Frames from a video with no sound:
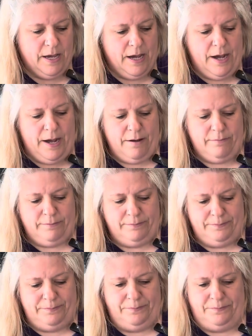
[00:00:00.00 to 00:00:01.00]
And
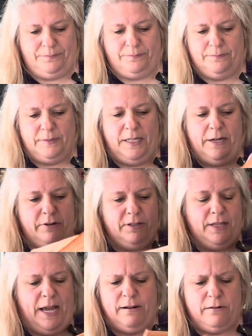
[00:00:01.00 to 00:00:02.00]
I
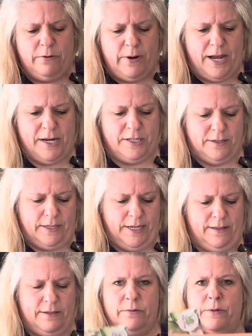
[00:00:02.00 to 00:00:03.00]
don't know why I just
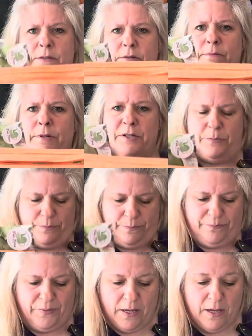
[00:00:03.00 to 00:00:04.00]
like this one so much.
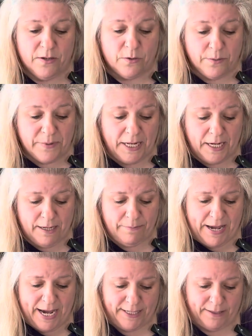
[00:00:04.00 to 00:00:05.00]
So I'm getting it
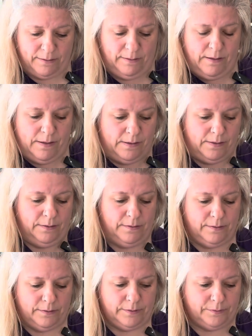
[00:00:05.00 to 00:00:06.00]
back
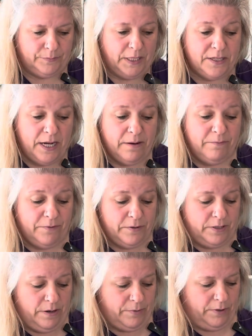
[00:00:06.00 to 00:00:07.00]
in time for
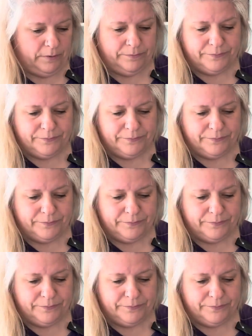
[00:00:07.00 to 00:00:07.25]
summer.